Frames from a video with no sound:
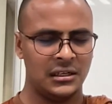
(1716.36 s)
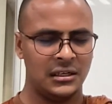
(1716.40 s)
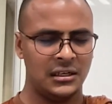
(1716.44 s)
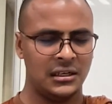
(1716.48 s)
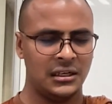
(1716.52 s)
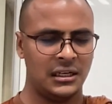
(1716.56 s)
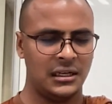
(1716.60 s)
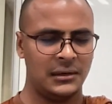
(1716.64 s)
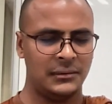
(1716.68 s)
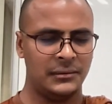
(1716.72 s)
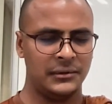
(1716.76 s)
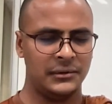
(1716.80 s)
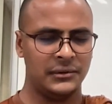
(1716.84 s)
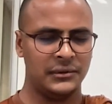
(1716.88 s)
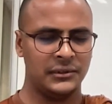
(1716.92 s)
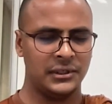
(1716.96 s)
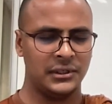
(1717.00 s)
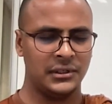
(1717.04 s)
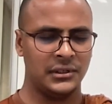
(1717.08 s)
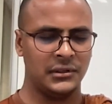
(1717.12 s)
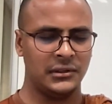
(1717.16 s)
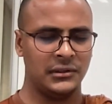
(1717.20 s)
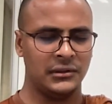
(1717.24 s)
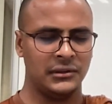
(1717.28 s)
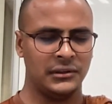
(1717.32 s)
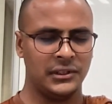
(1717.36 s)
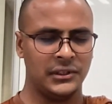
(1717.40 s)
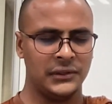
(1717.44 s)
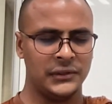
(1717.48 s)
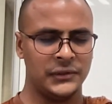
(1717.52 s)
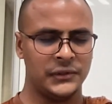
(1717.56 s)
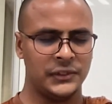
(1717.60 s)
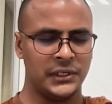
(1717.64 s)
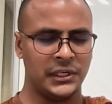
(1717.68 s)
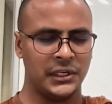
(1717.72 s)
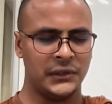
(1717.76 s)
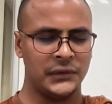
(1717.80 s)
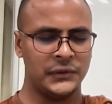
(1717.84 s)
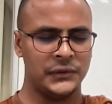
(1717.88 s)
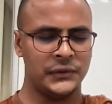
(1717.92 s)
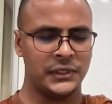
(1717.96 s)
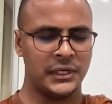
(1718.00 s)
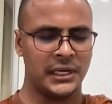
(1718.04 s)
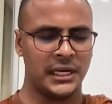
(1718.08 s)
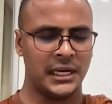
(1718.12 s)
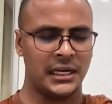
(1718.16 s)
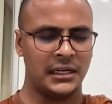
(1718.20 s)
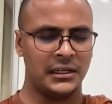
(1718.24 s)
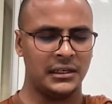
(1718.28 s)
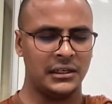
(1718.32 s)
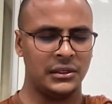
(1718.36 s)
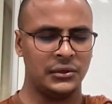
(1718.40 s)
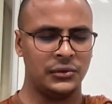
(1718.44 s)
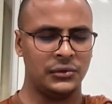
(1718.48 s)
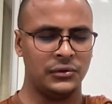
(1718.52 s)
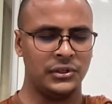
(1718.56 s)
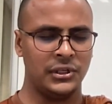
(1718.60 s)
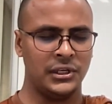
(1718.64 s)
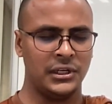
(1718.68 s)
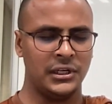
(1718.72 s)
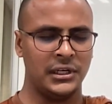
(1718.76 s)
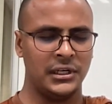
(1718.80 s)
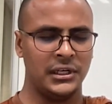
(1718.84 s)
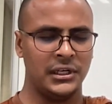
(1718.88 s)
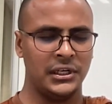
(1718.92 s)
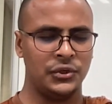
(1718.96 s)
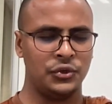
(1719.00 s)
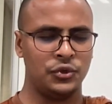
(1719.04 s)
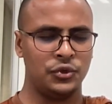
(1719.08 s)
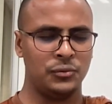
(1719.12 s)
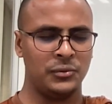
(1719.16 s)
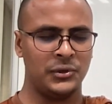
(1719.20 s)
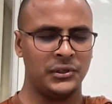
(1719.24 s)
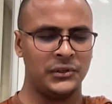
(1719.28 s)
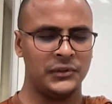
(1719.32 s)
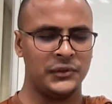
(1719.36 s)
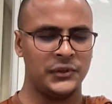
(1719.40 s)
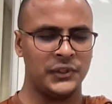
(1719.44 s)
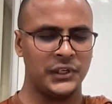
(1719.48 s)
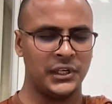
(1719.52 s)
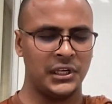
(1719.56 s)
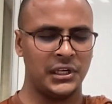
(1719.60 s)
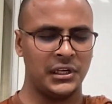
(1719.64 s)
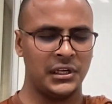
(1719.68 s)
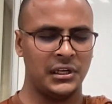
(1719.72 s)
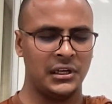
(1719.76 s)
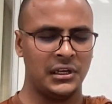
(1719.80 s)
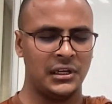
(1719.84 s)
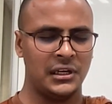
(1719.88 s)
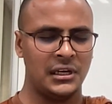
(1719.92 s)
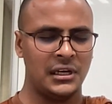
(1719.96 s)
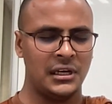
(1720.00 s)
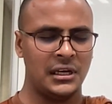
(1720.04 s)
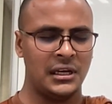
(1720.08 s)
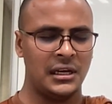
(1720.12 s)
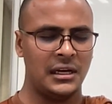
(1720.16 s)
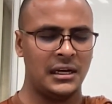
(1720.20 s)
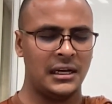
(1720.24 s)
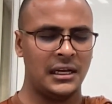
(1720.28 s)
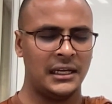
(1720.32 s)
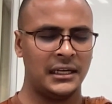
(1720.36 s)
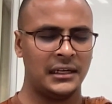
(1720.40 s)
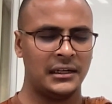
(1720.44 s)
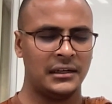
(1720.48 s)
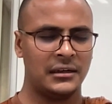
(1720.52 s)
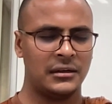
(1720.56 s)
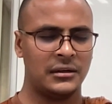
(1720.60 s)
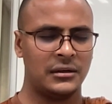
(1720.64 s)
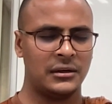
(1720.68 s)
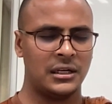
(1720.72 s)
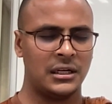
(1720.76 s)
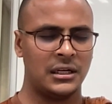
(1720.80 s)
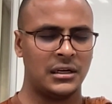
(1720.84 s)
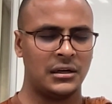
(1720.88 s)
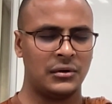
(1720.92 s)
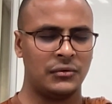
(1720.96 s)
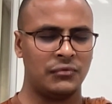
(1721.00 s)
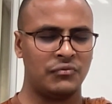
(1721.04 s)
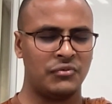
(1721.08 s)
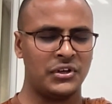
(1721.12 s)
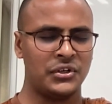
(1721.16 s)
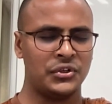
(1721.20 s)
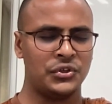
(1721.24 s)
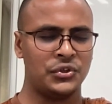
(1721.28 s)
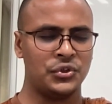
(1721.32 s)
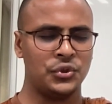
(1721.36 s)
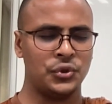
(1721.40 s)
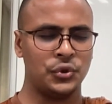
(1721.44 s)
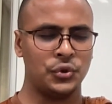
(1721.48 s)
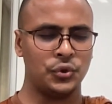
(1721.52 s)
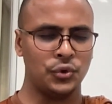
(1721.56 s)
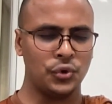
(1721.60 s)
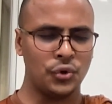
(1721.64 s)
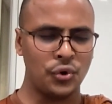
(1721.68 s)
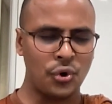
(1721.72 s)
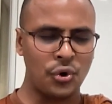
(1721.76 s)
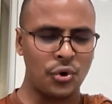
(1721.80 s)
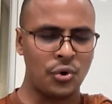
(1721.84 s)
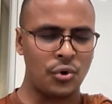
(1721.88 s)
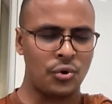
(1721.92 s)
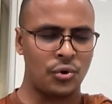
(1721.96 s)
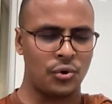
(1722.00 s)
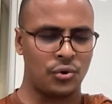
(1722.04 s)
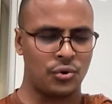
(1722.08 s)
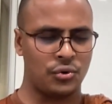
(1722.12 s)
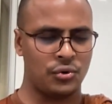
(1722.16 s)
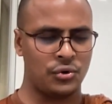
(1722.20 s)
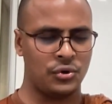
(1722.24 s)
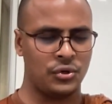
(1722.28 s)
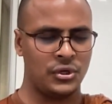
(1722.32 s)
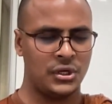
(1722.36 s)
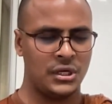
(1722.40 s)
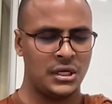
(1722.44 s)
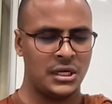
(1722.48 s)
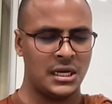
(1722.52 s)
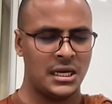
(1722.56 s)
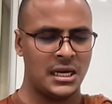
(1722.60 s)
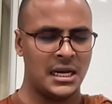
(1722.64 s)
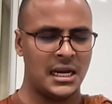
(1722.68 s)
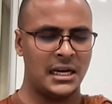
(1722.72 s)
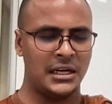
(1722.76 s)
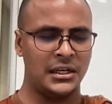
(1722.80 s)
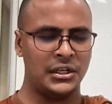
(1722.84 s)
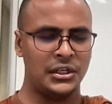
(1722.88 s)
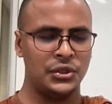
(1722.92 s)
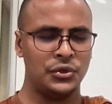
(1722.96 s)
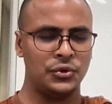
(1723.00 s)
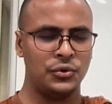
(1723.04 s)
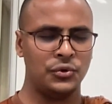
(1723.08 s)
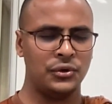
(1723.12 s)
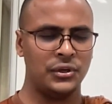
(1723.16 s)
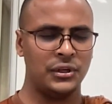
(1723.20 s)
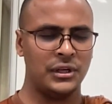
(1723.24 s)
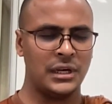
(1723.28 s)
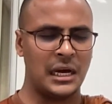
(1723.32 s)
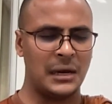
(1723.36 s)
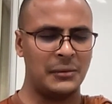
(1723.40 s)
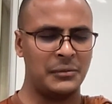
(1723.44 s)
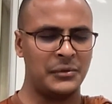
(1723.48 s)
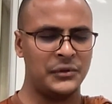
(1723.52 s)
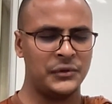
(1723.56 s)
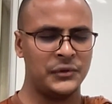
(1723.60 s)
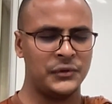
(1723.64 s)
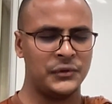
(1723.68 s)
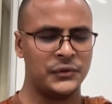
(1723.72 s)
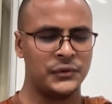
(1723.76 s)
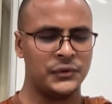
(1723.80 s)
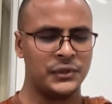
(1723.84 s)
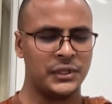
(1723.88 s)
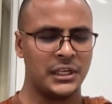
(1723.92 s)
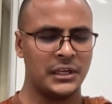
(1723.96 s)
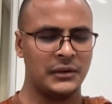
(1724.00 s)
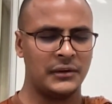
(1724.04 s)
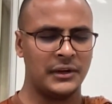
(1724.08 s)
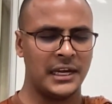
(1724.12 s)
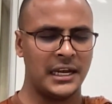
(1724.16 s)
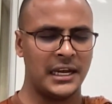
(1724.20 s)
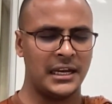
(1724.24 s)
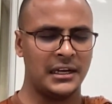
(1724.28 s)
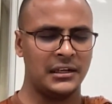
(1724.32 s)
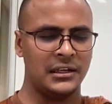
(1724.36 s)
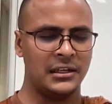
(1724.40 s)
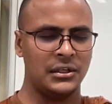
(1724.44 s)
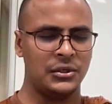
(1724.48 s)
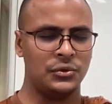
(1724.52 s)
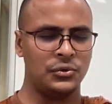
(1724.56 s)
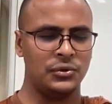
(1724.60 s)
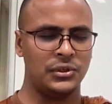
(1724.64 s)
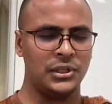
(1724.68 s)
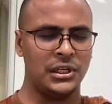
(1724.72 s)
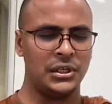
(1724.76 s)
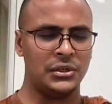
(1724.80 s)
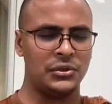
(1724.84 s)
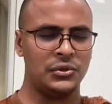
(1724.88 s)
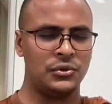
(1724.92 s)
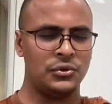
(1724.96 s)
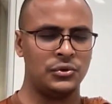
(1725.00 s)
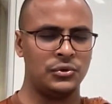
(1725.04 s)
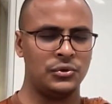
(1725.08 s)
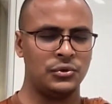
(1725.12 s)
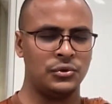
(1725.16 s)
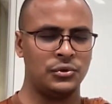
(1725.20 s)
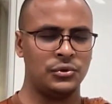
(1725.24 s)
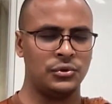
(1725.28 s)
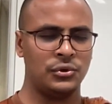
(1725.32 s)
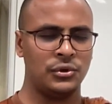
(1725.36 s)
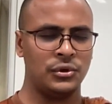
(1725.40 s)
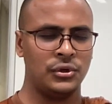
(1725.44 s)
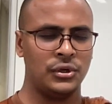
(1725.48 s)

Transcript: These things, and you really need to be see like what you know, and again, you need to